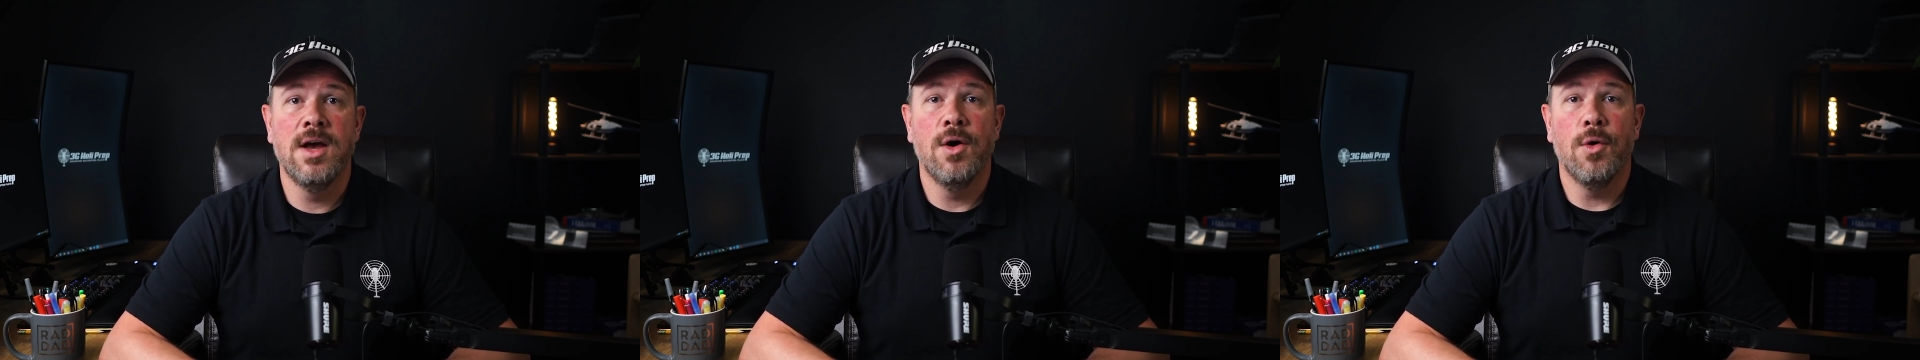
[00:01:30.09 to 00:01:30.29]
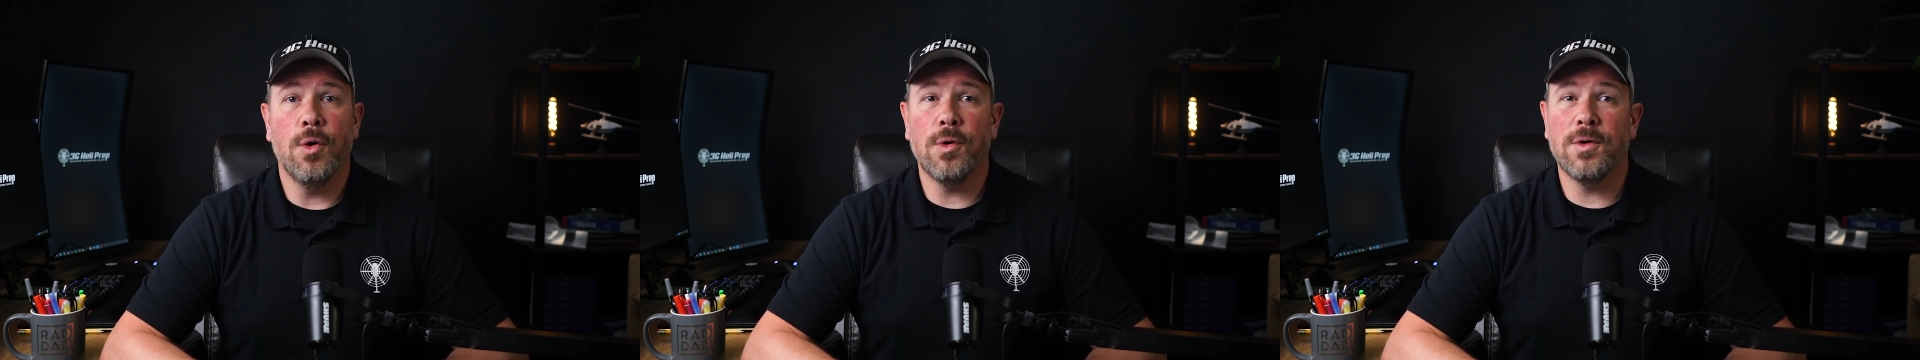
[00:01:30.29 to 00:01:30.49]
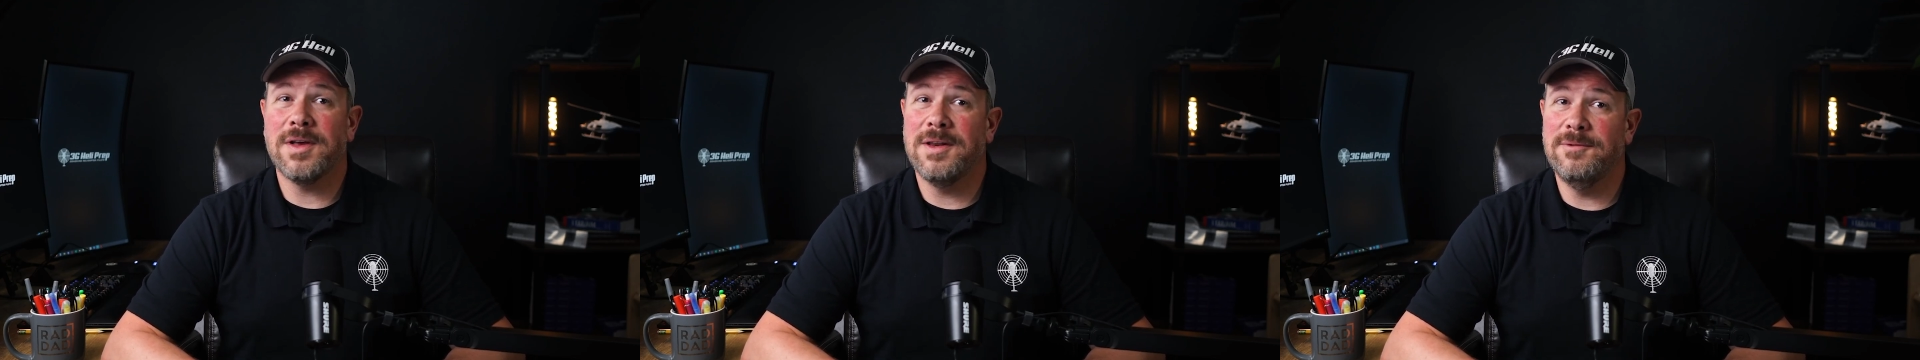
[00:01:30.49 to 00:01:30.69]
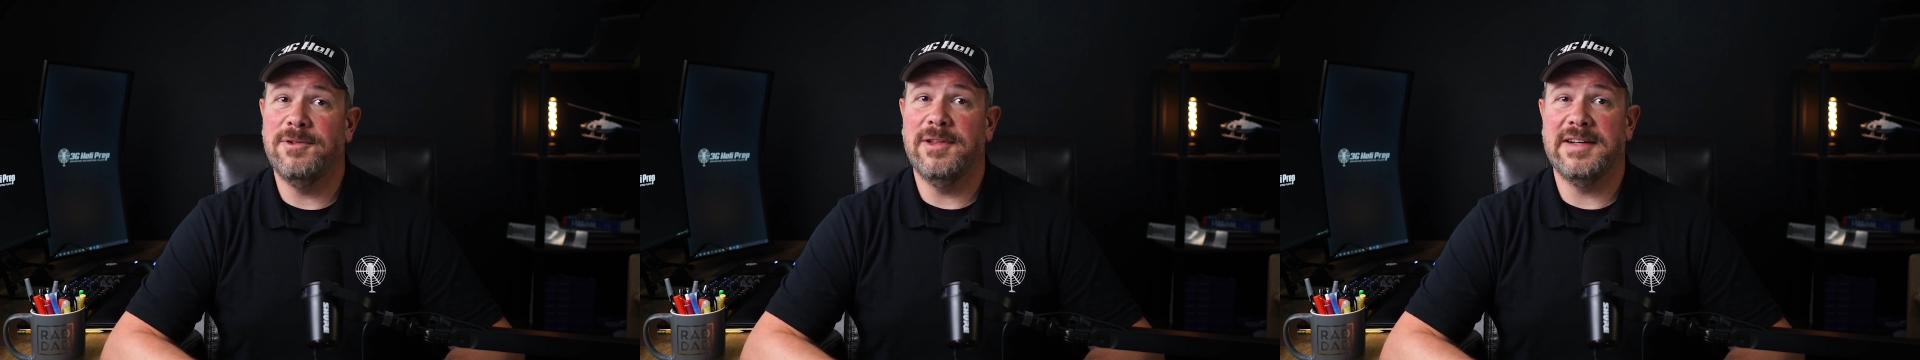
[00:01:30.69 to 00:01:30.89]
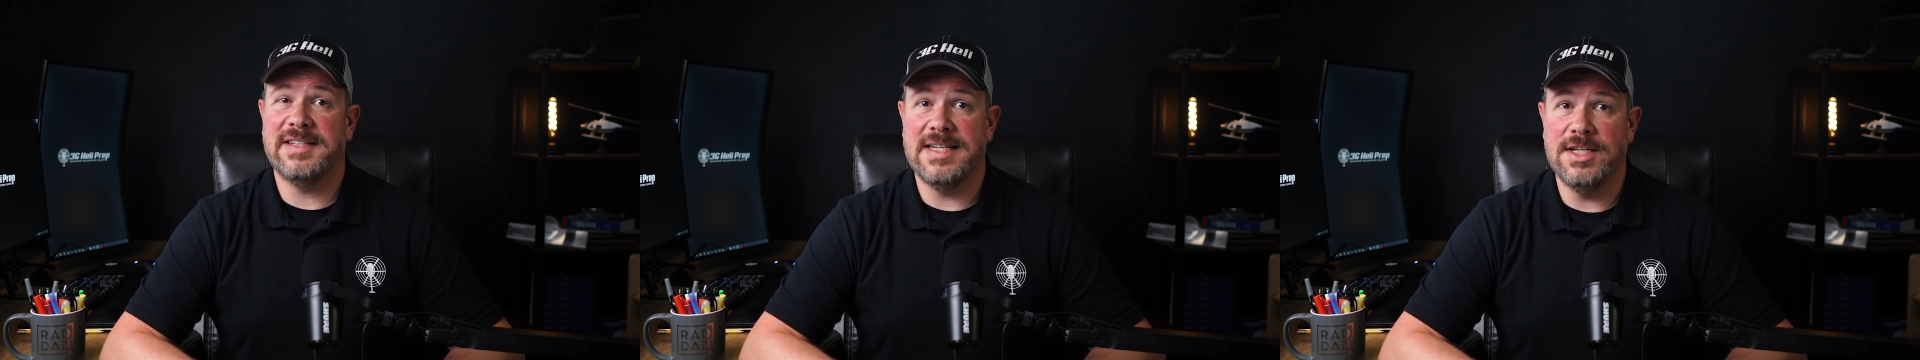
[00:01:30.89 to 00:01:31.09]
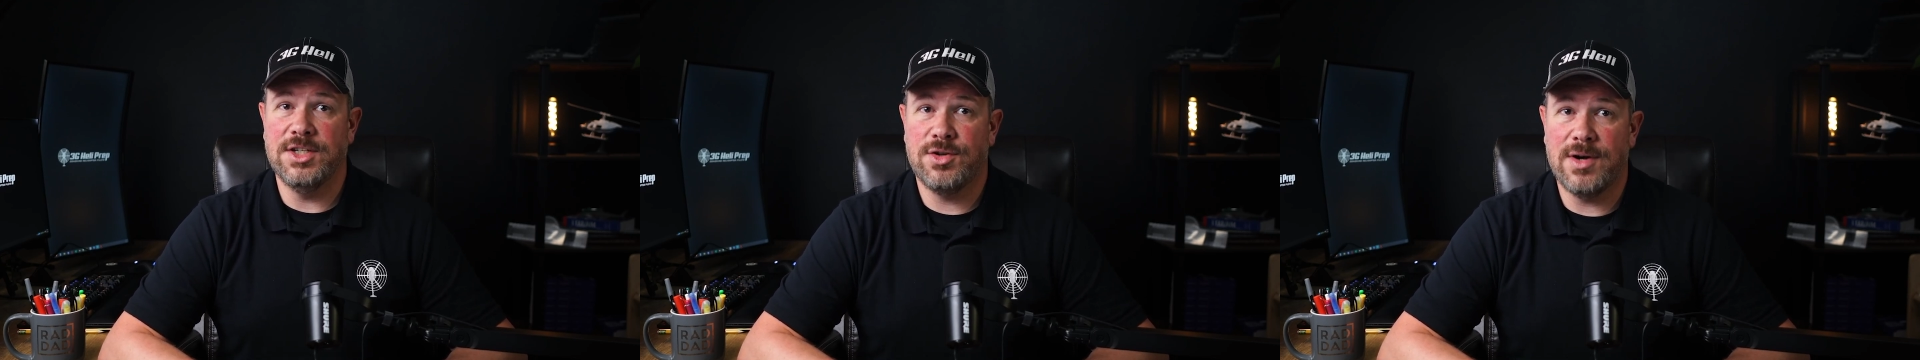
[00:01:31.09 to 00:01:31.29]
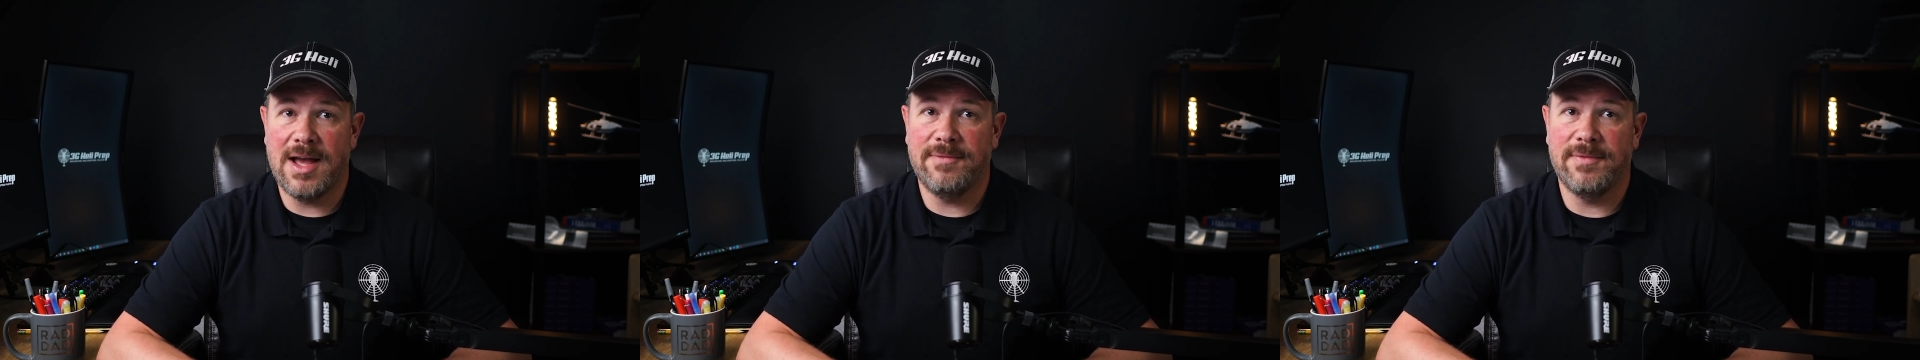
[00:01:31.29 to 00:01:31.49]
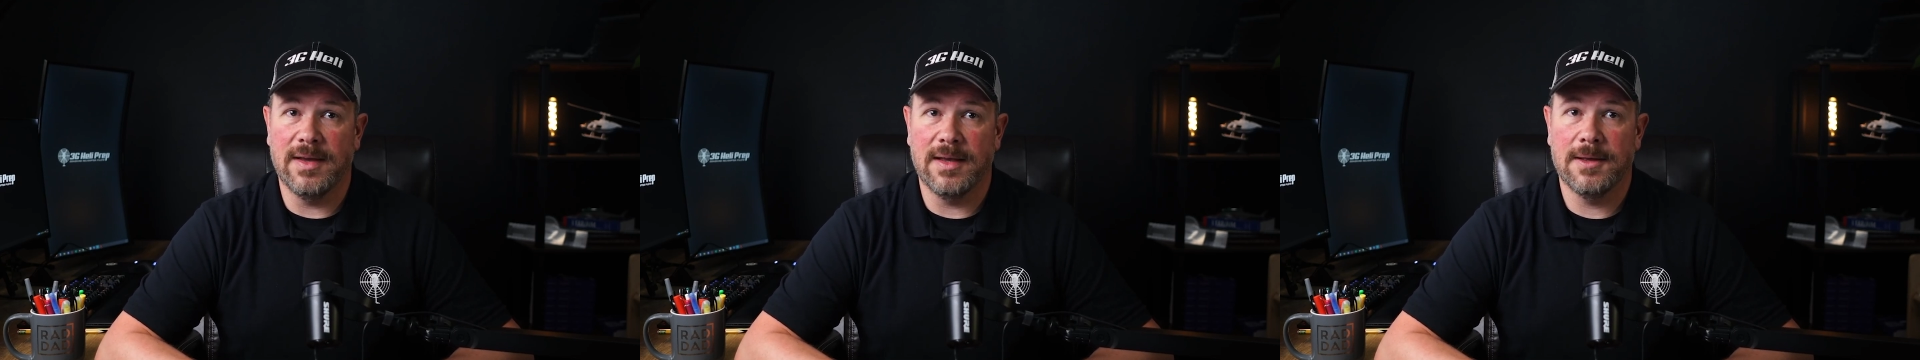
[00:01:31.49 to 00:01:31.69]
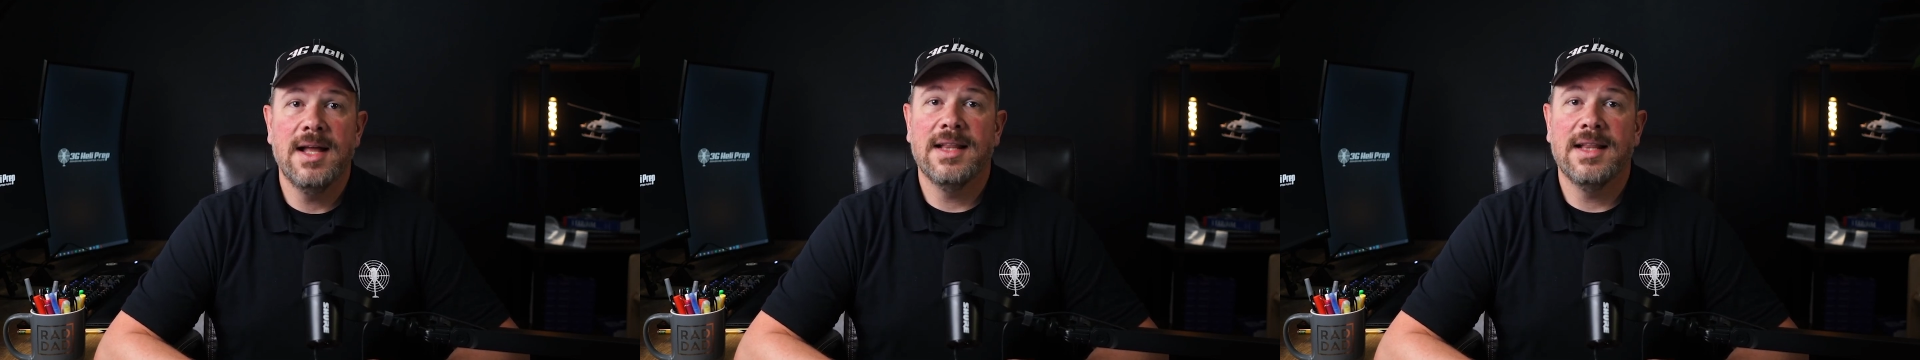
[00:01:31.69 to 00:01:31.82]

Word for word: or conflicting traffic.